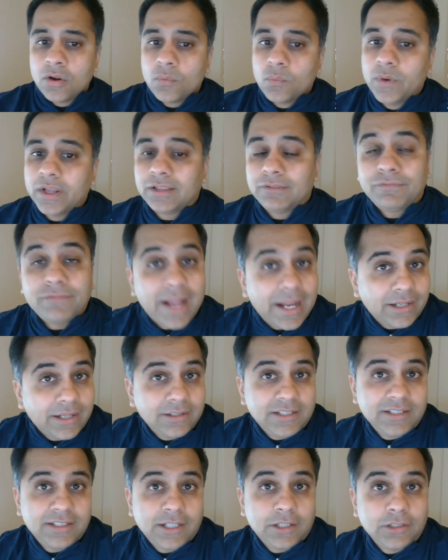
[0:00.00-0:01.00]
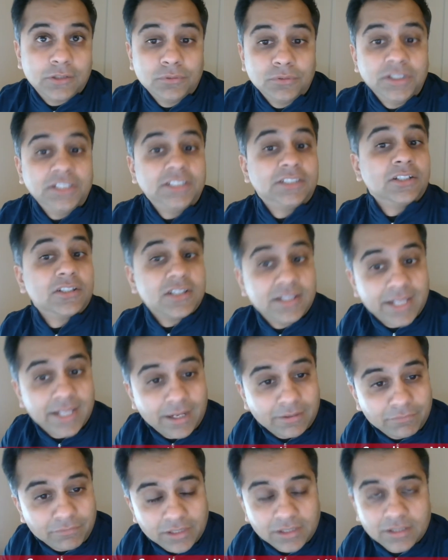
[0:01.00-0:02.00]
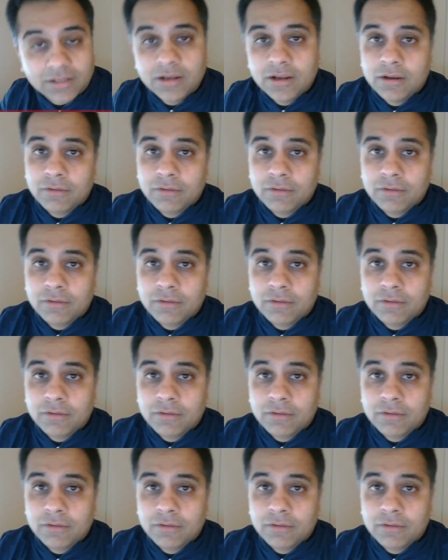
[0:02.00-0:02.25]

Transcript: with faculty that do research in that field.